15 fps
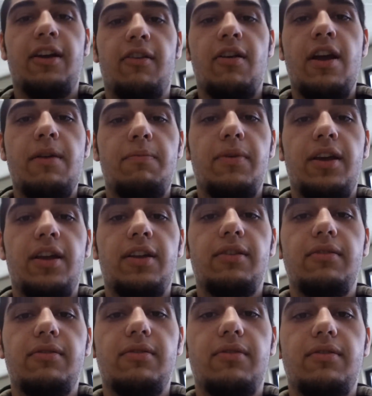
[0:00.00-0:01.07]
graping,
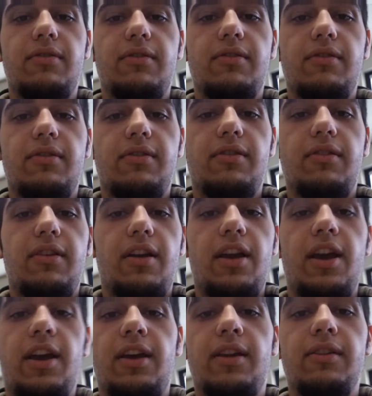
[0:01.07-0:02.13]

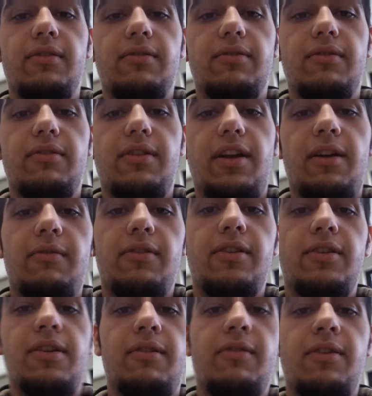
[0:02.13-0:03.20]
and I really
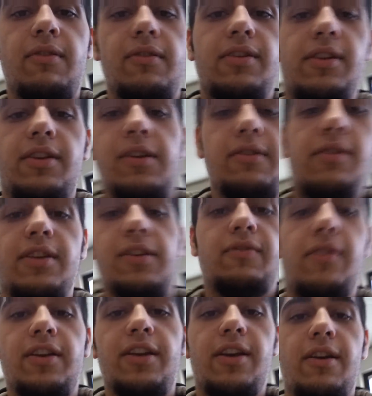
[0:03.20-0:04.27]
don't know what to do in this
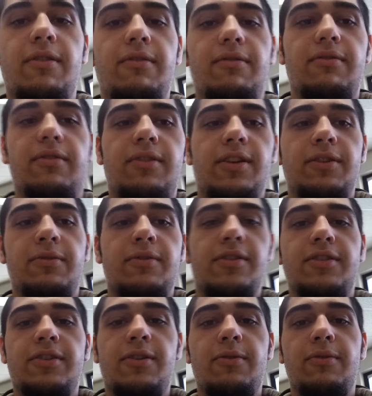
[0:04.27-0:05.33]
video because we're at
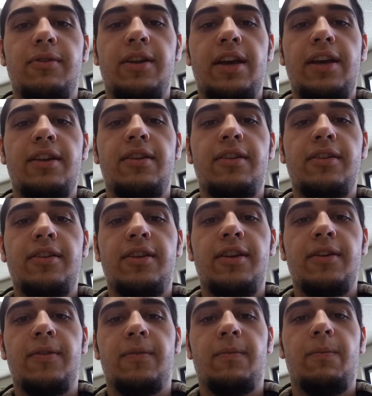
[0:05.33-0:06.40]
school and there ain't nothing to
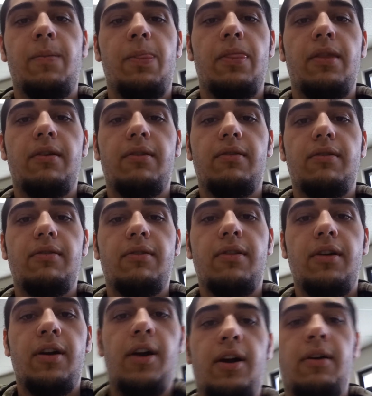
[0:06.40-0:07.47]
do.
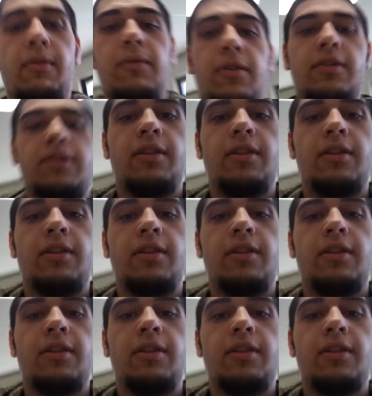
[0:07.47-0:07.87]
Uh, we're in the